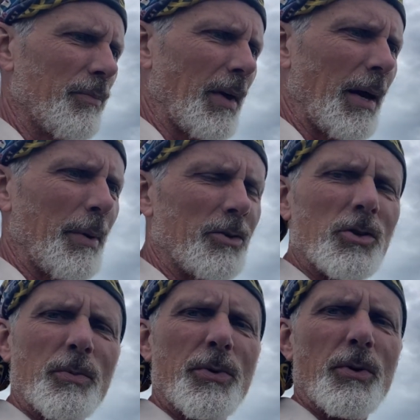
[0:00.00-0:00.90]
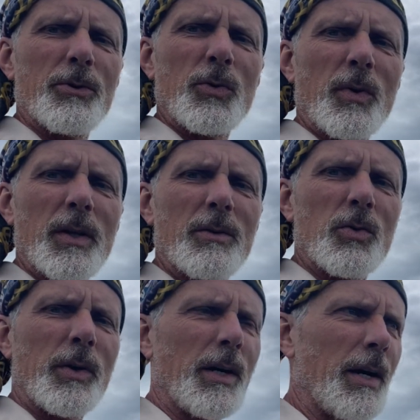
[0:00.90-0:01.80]
I bet you could throw
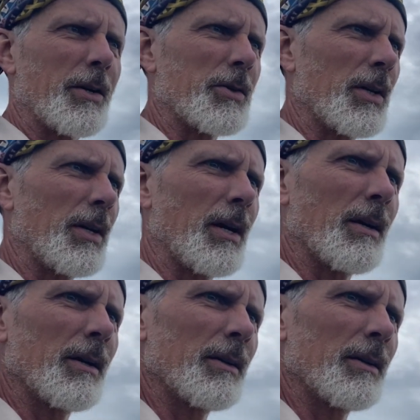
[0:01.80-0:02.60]
20 hikers in there